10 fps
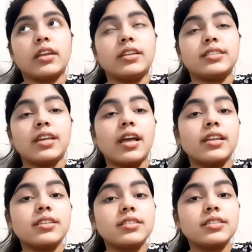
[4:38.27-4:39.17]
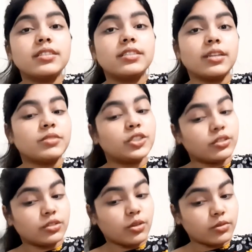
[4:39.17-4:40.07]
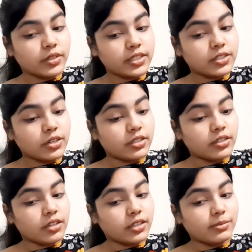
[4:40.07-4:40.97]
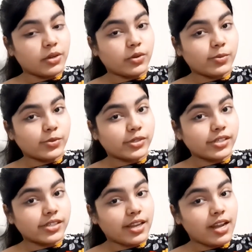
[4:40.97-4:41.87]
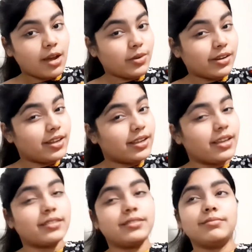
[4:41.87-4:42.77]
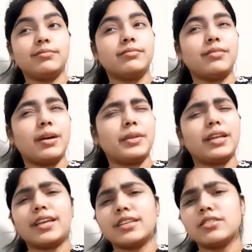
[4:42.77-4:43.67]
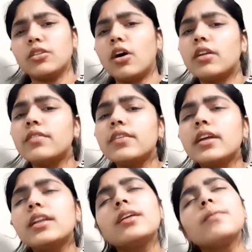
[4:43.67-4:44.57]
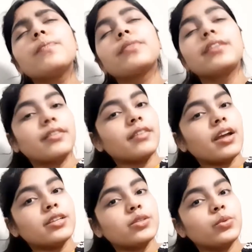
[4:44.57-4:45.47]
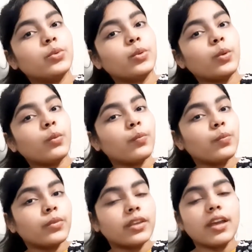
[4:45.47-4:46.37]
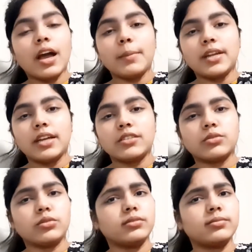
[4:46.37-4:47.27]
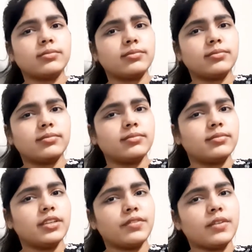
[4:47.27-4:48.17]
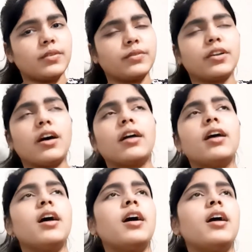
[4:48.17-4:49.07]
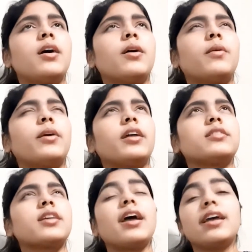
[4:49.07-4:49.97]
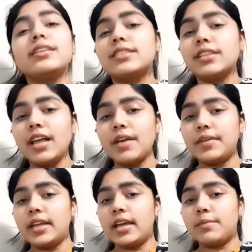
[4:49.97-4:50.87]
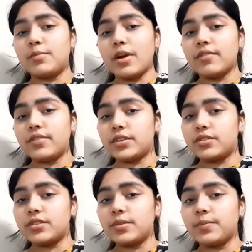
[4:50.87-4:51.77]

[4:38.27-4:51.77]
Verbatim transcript: Tests. Some teachers already started talking about homework and how we're gonna get. I mean, I guess a lot of it. This is high school. Yeah, I'm in high school. If anyone forgot what else? I still haven't had breakfast.